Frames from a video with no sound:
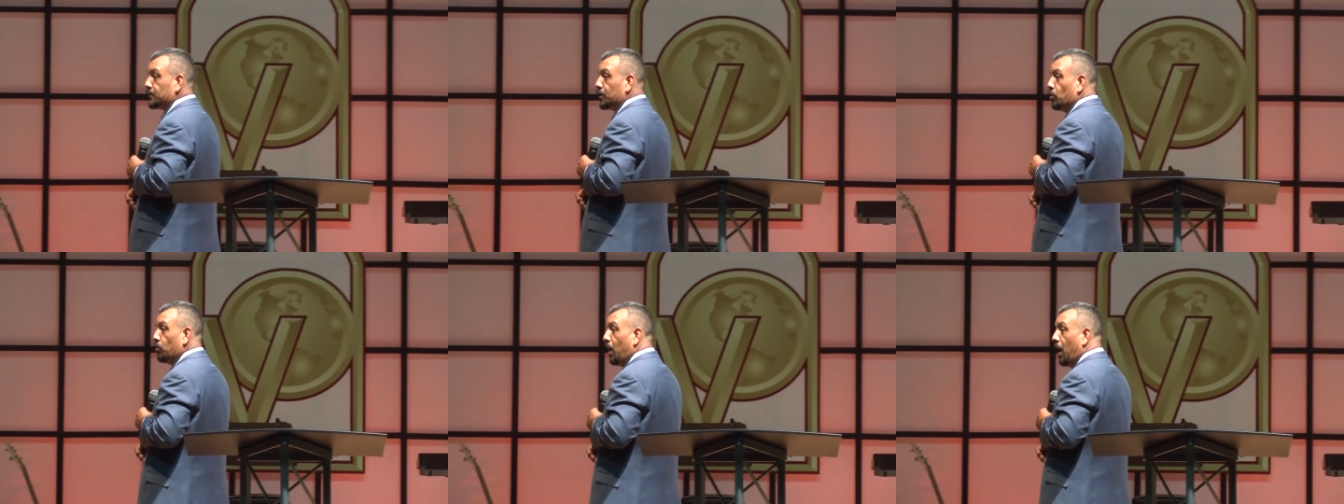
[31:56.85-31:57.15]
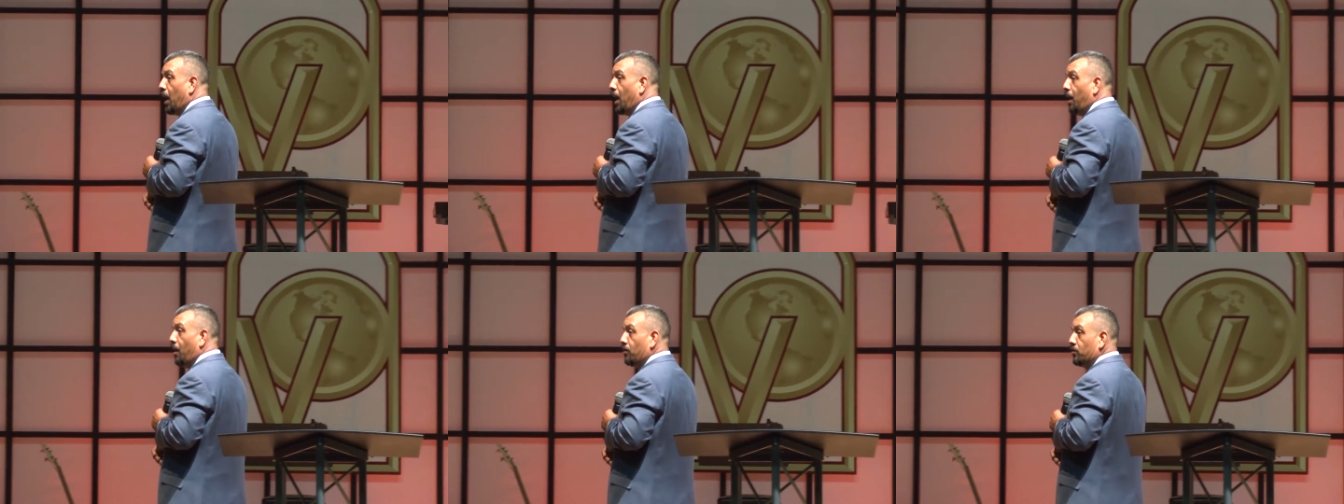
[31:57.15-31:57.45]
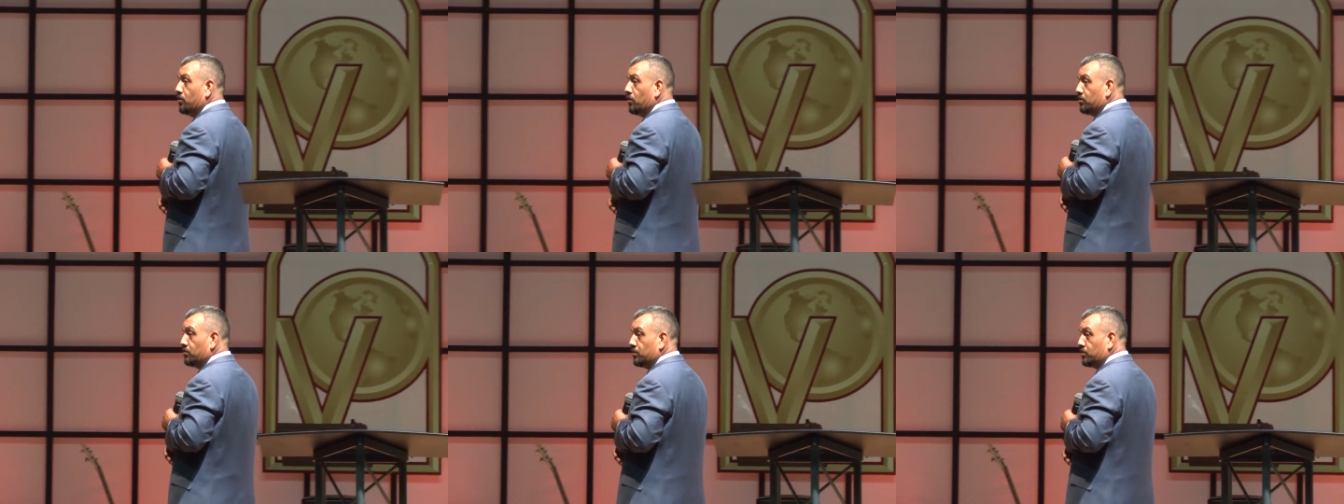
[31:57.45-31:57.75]
Wow,
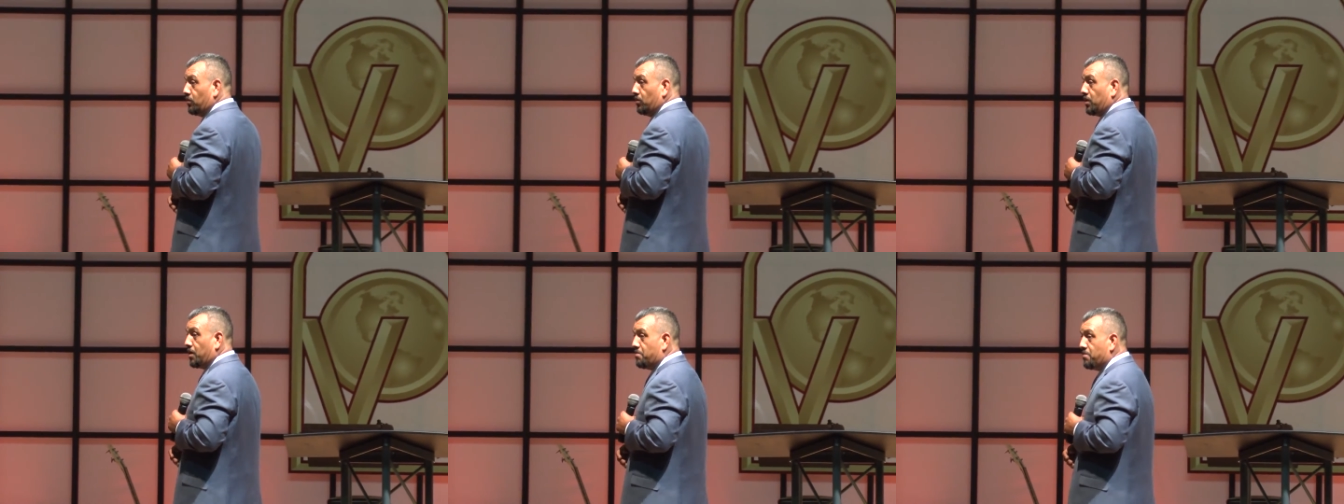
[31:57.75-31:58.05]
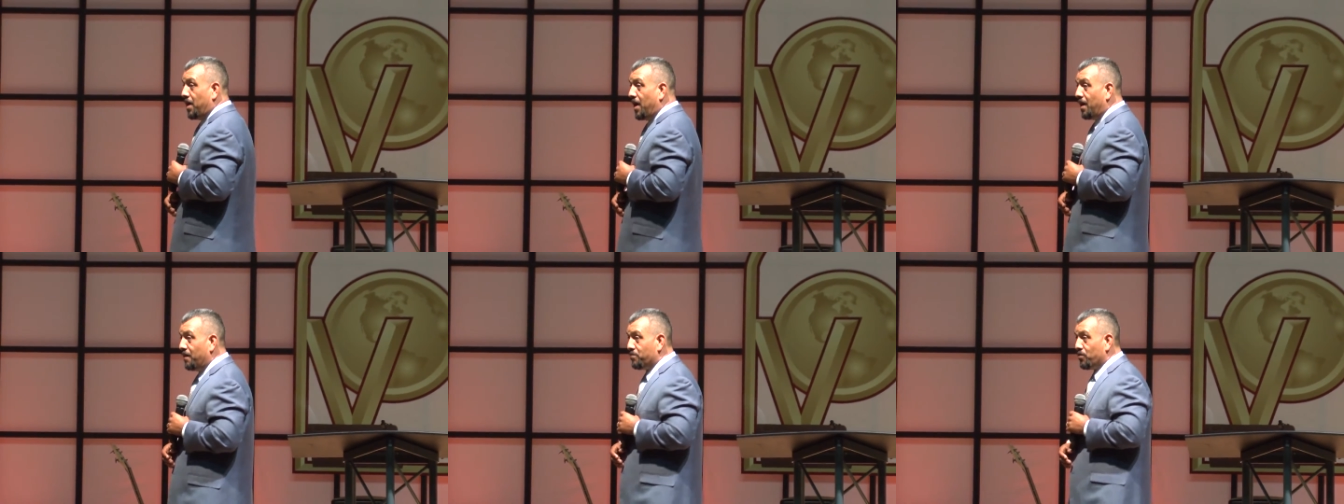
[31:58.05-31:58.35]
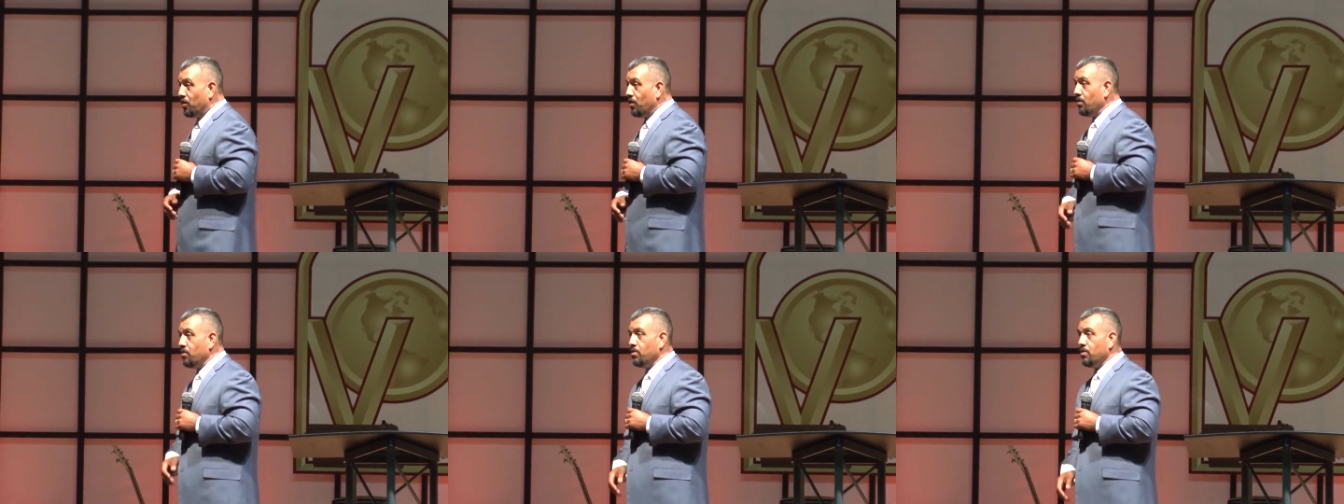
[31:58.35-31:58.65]
no, don't get mad,
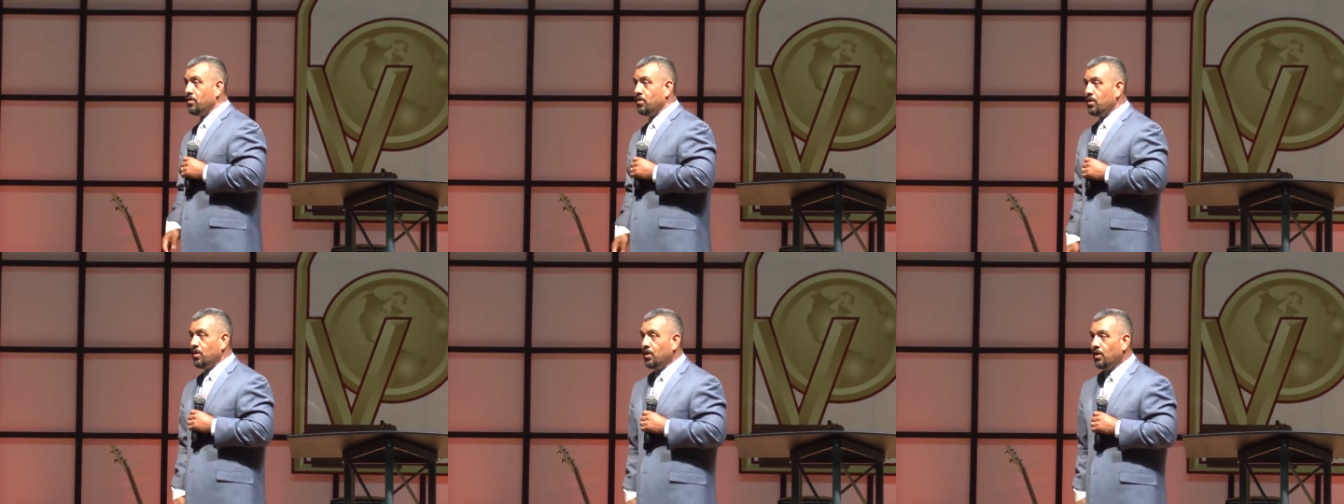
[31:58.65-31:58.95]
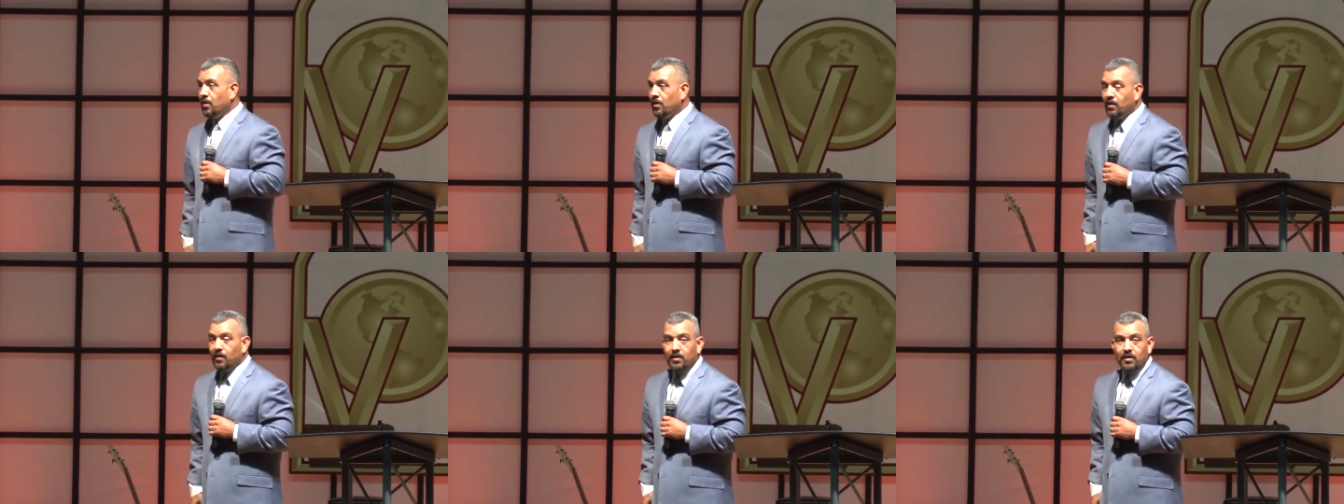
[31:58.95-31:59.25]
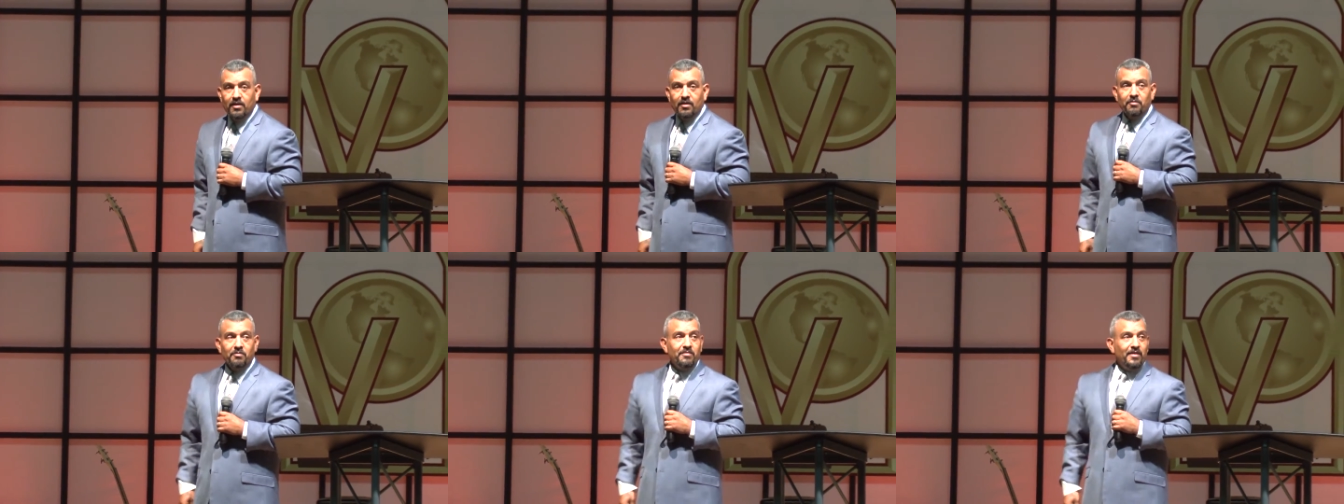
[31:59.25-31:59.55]
bro.
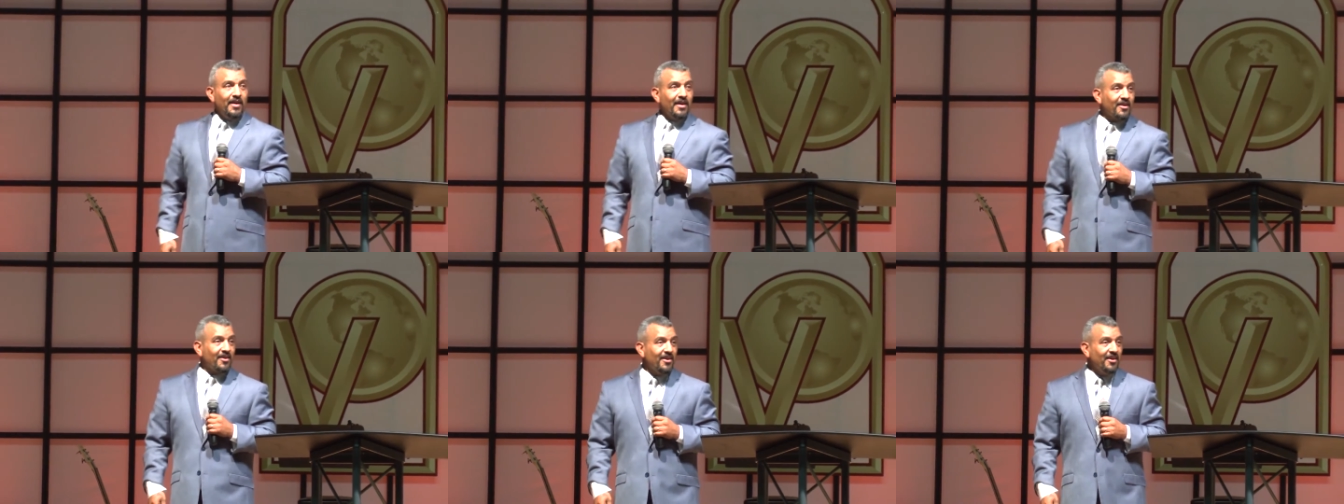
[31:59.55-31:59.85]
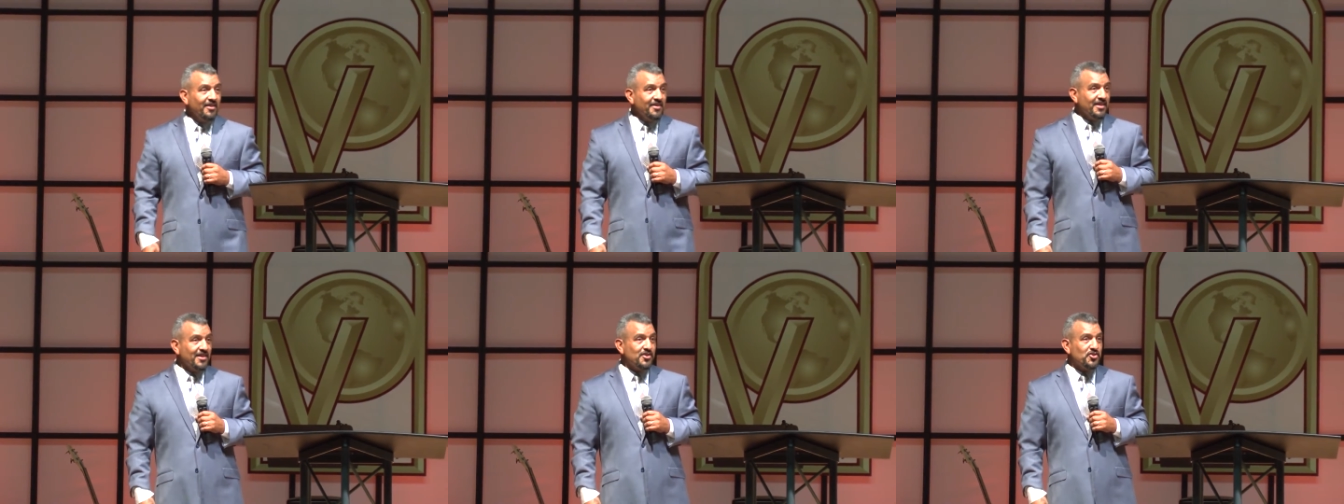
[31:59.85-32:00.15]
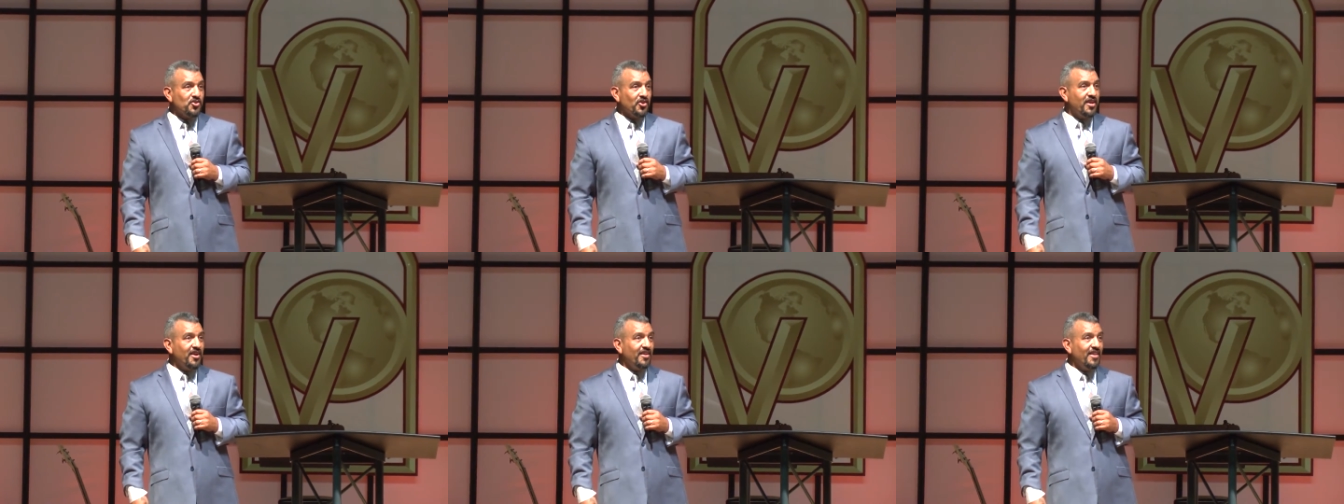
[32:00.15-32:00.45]
My goodness,
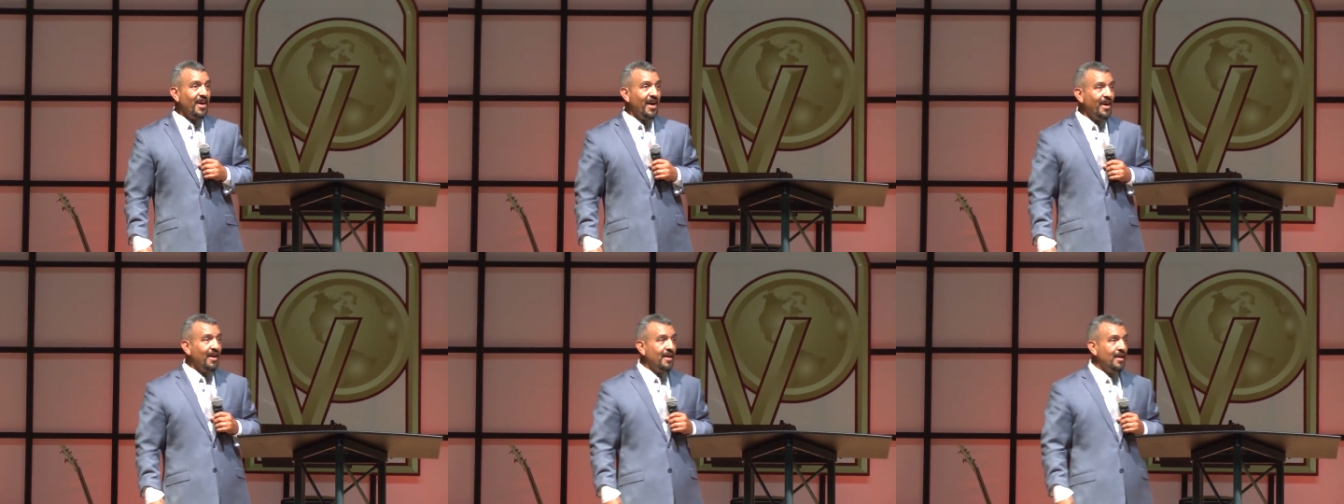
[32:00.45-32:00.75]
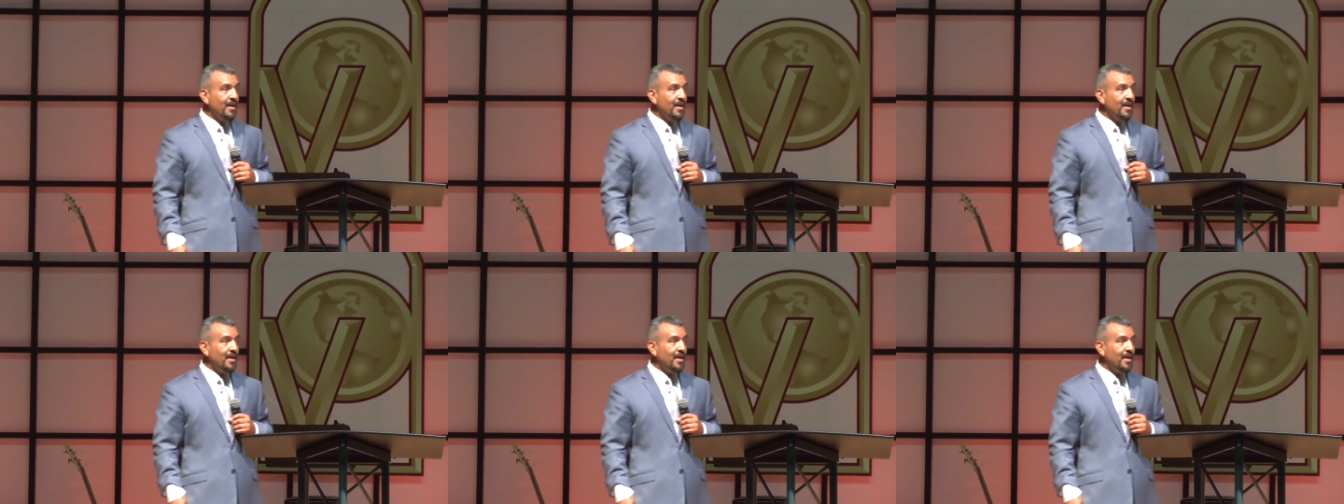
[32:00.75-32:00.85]
did you hear that?